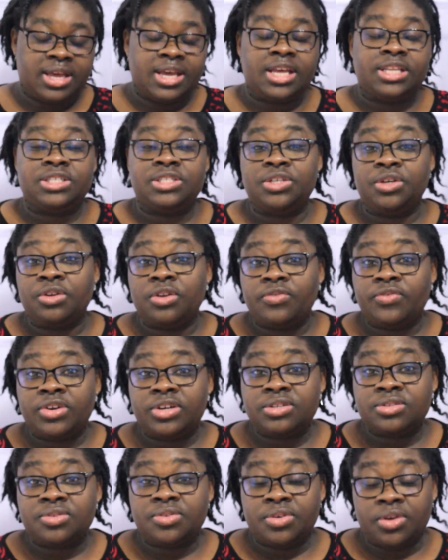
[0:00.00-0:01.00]
It's
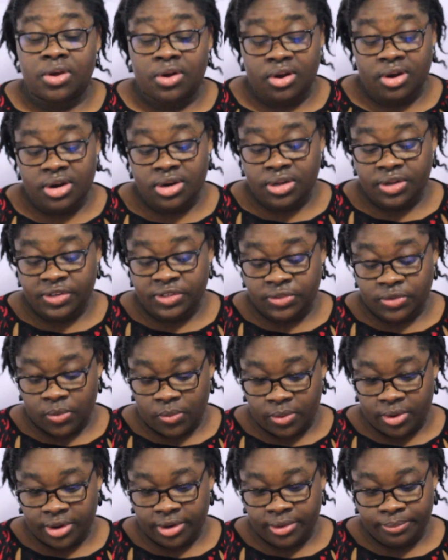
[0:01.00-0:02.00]
Universal Yarn
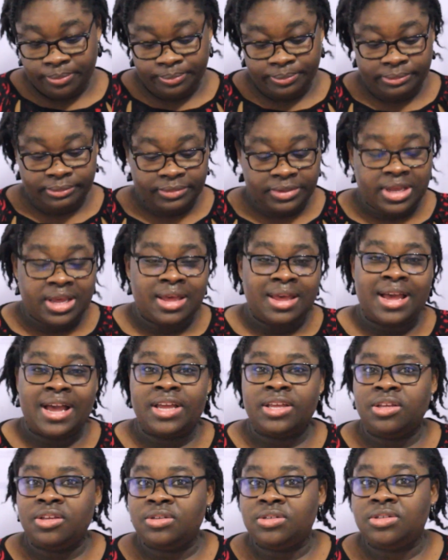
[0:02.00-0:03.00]
Adore.
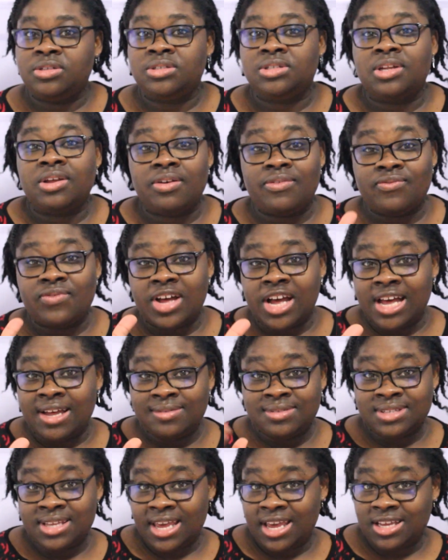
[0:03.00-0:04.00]
I used
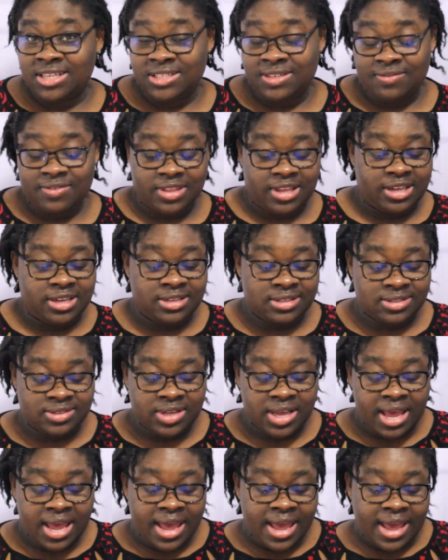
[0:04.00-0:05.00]
5 skeins of this,
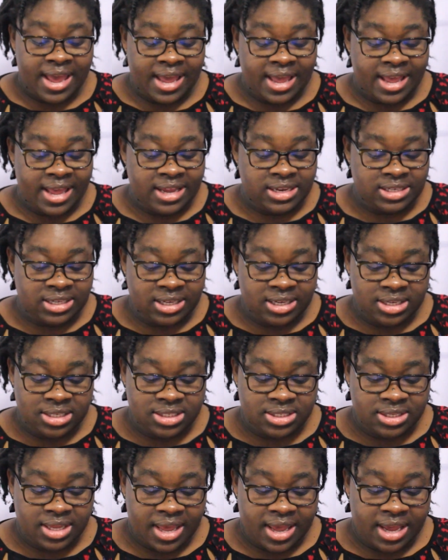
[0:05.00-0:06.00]
and
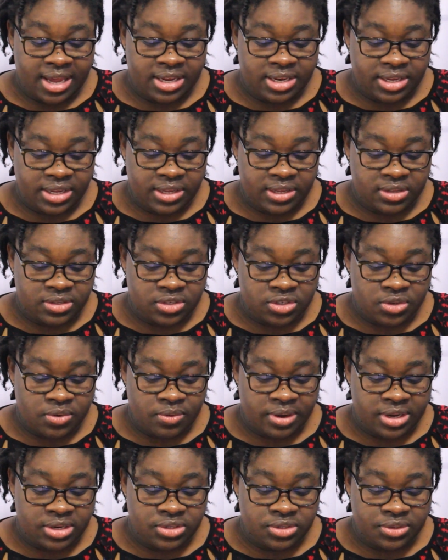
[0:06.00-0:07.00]
each skein is
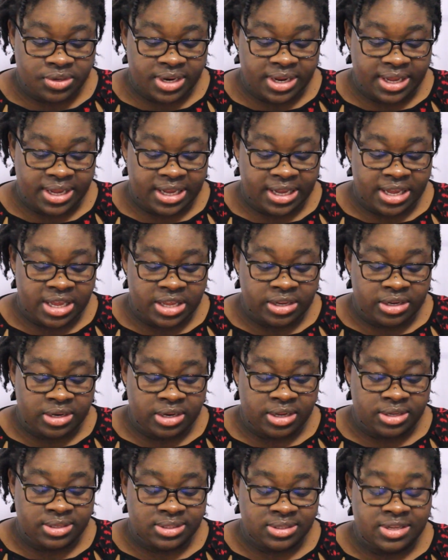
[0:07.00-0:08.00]

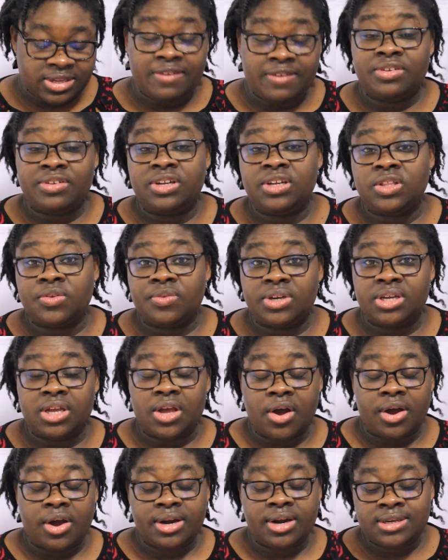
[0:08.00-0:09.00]
273
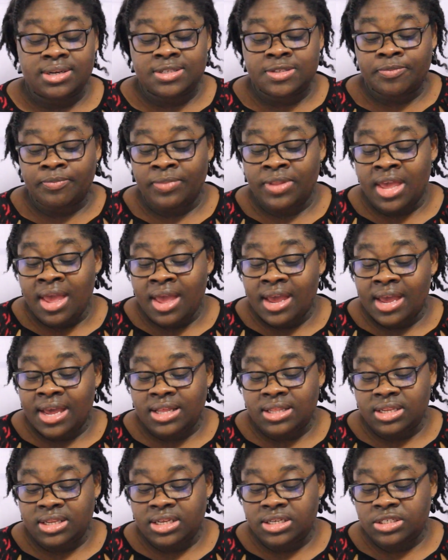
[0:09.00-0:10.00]
yards,
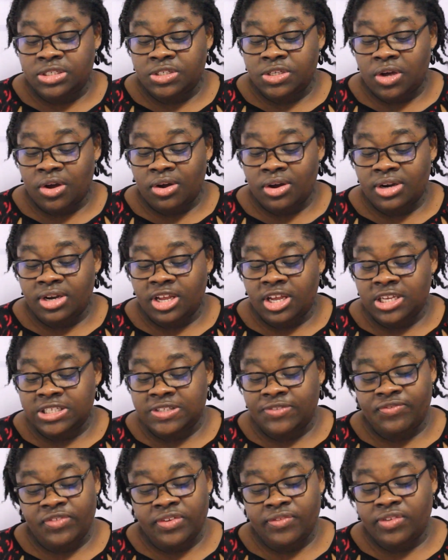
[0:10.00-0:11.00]
and this yarn
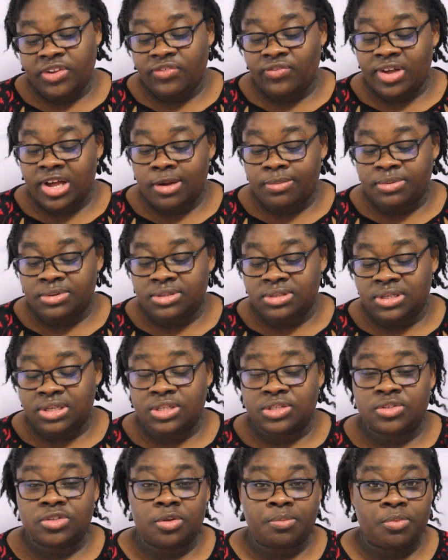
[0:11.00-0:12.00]
is
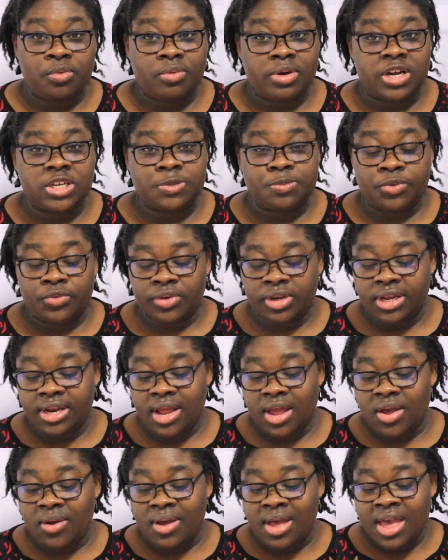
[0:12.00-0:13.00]
55% superwash
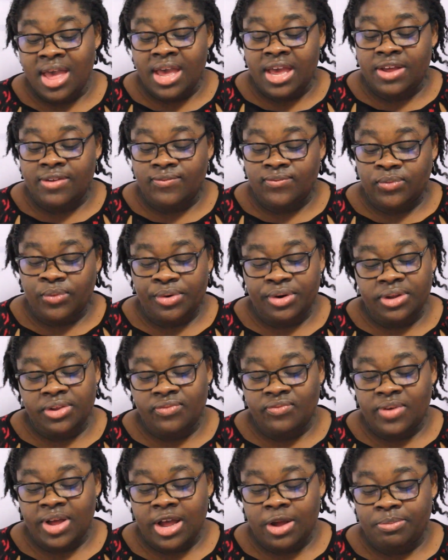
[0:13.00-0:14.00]
merino and
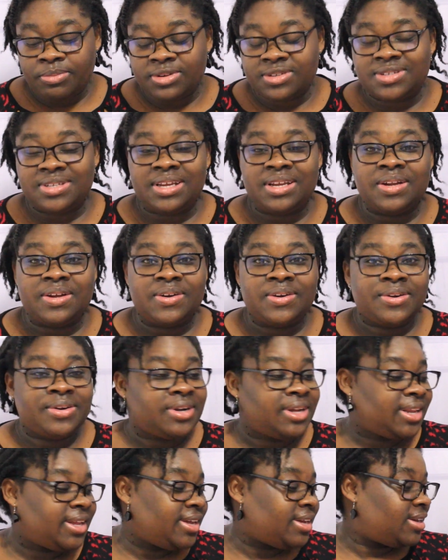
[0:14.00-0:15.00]
45%
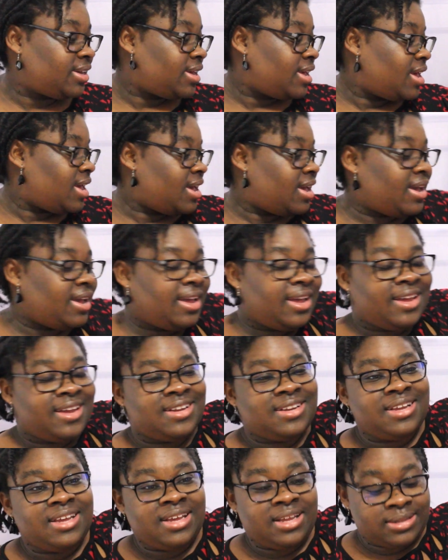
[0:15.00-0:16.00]
acrylic,
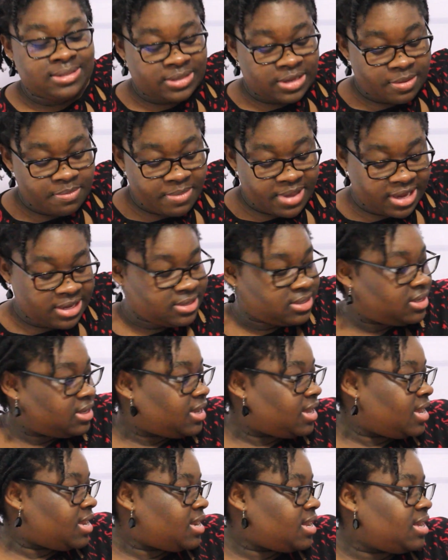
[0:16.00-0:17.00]
and it's amazing.
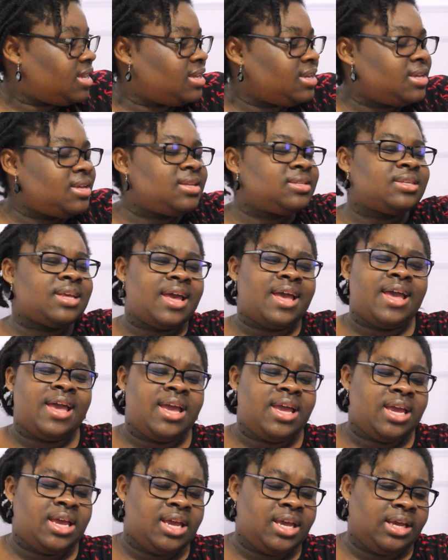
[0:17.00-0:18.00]
It is
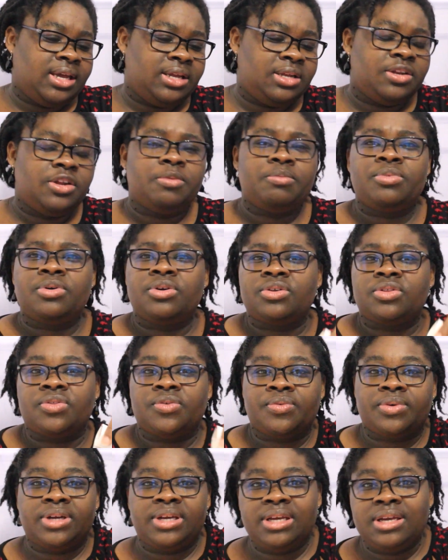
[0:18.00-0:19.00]
a number
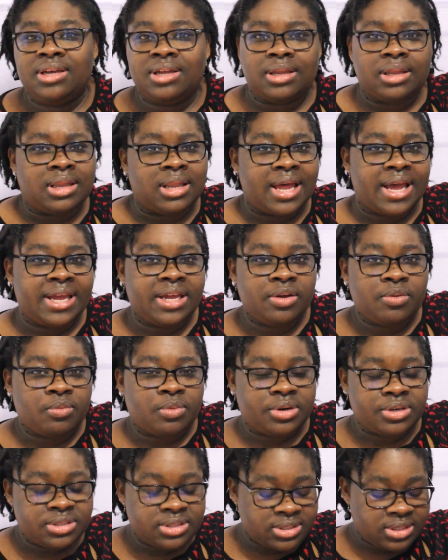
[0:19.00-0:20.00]
3 light
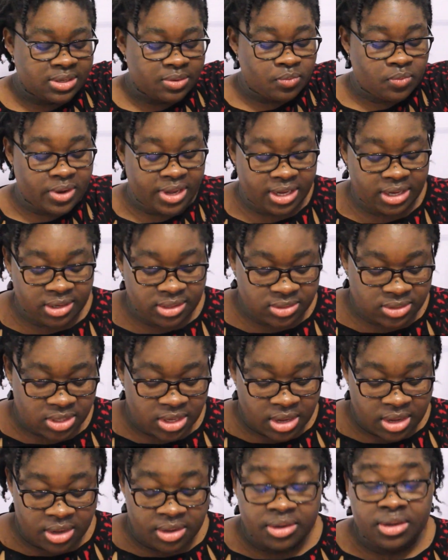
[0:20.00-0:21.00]
worsted weight
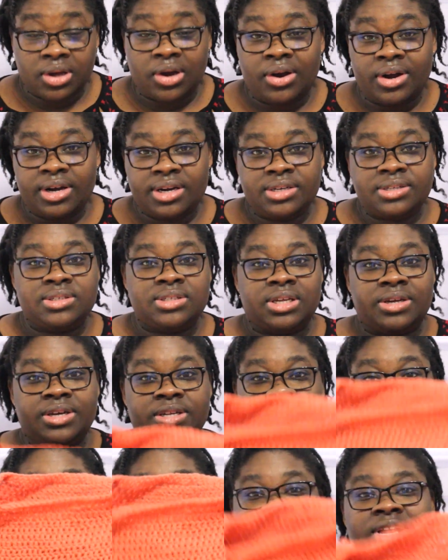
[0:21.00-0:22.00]
yarn, so it's